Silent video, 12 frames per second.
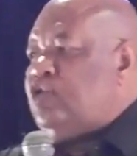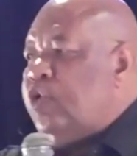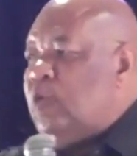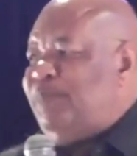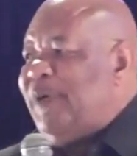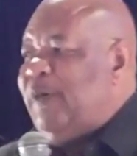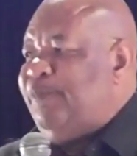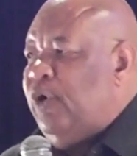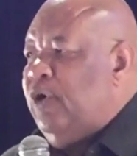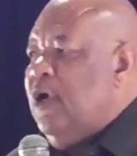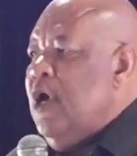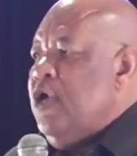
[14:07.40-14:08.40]
two
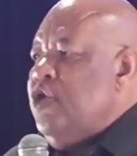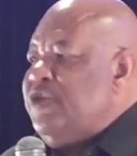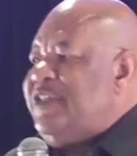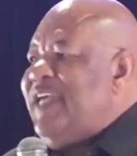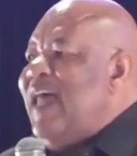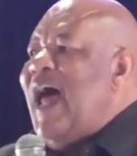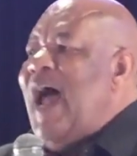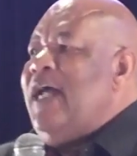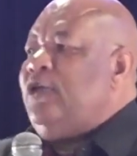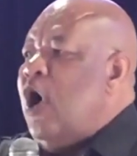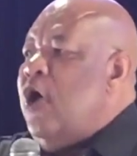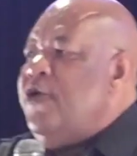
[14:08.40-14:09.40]
people. You said,
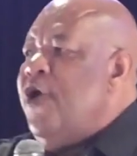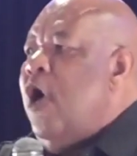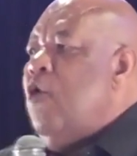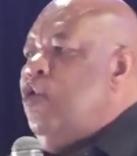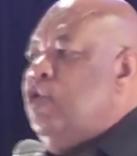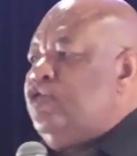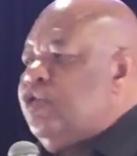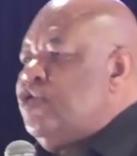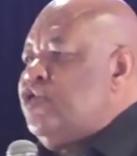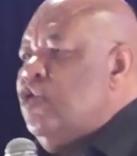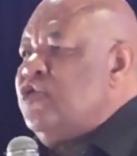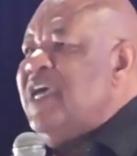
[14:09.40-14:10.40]
I don't know who to
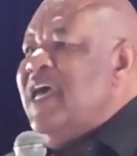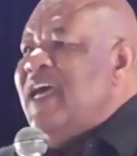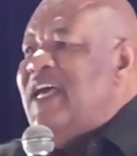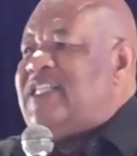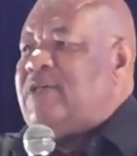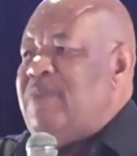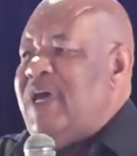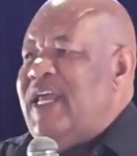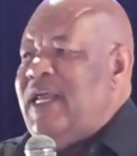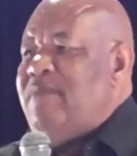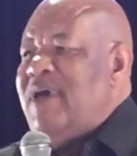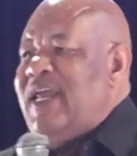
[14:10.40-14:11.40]
choose. It's
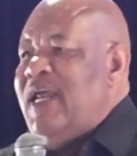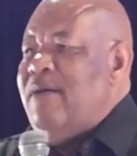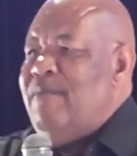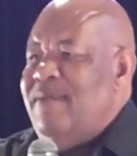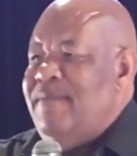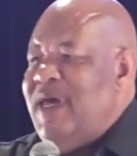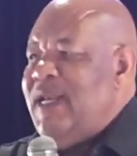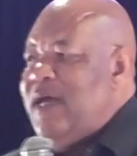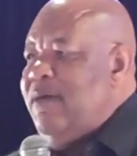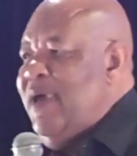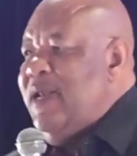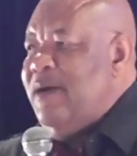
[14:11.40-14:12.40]
mini, mini,
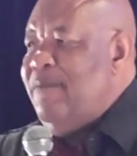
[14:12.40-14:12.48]
mini, mini,